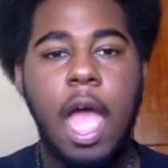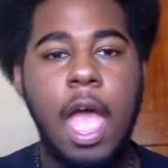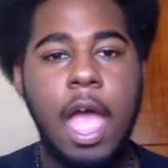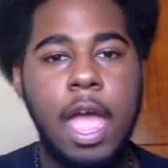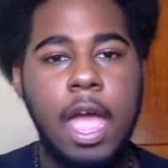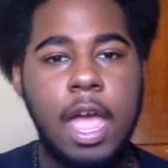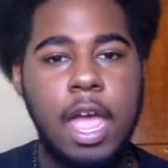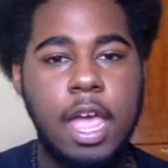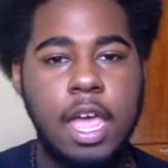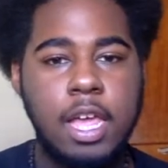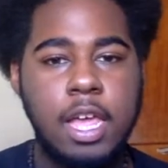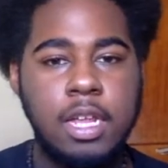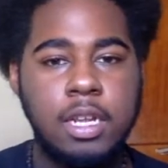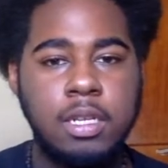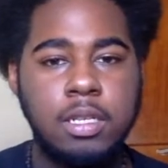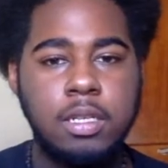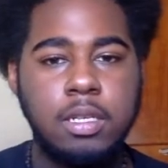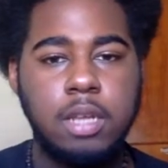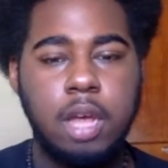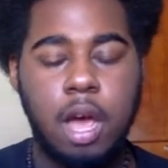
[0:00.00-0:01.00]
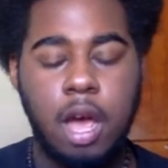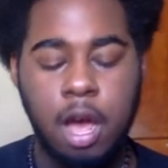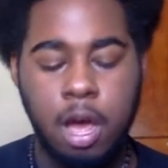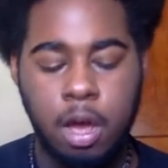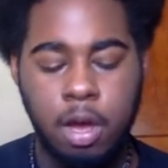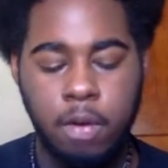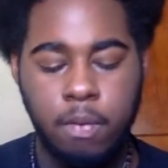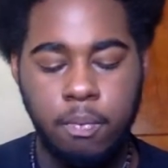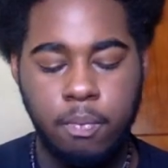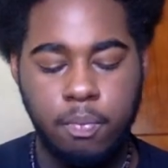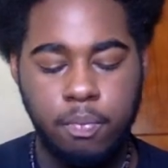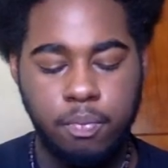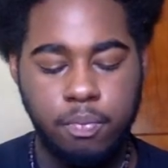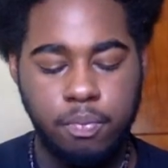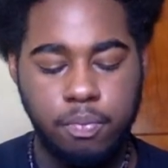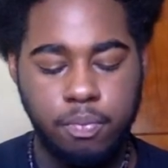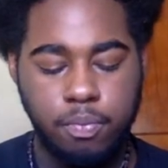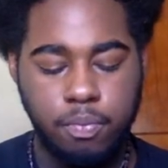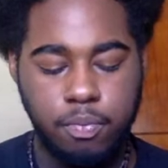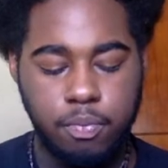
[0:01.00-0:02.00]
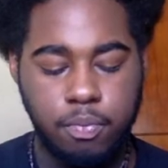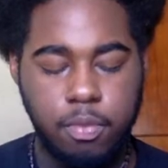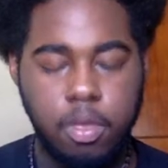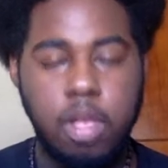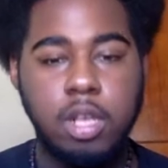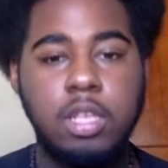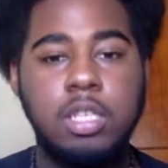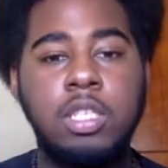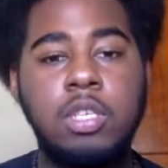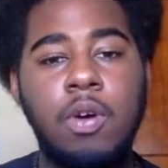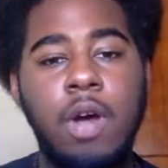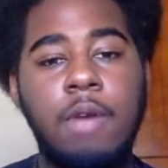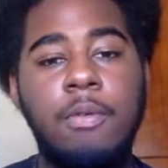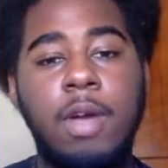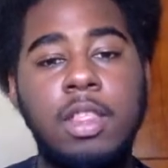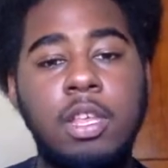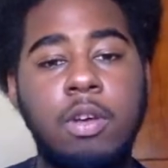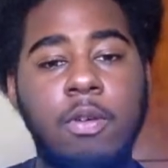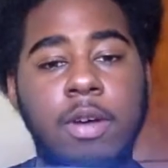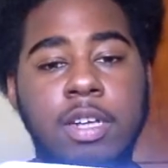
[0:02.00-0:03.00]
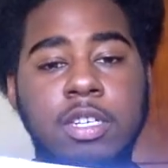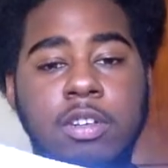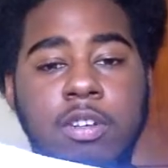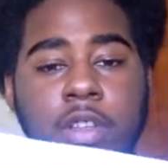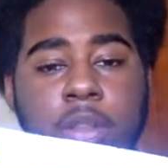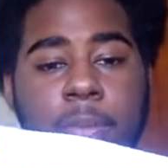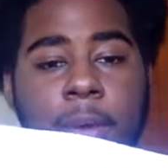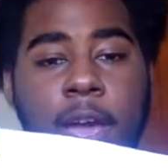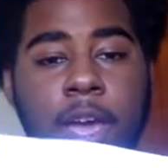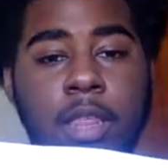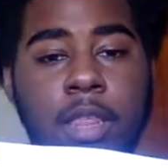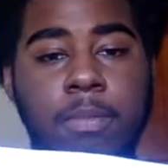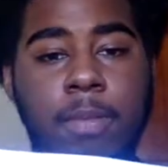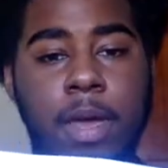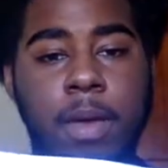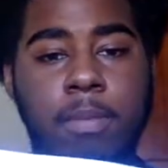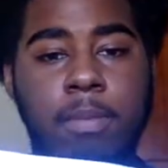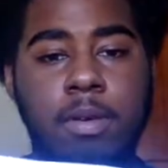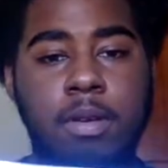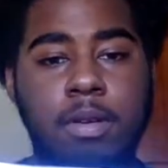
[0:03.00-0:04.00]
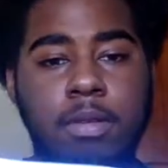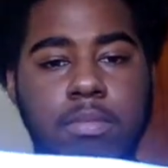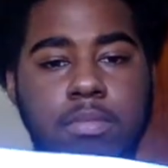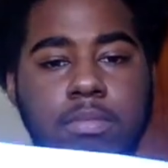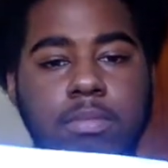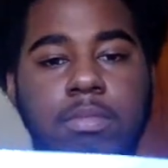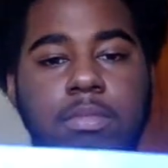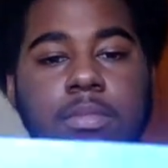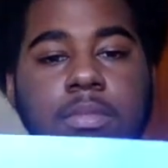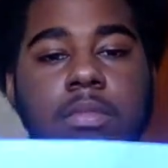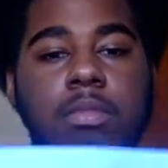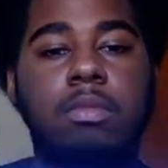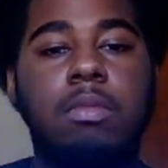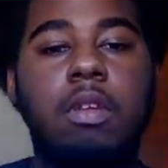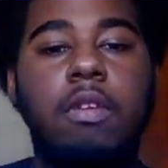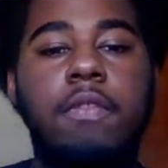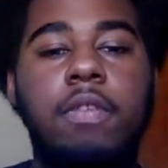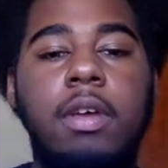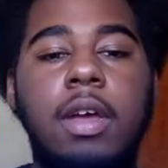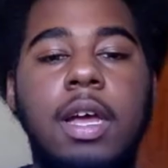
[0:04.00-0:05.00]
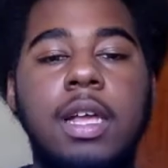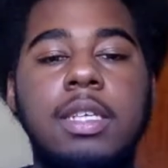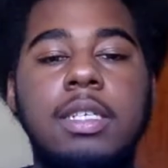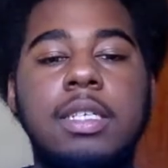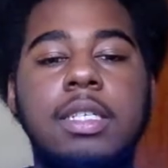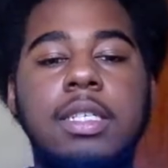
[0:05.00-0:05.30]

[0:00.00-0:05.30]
And so I write the question on the back of the paper. You guys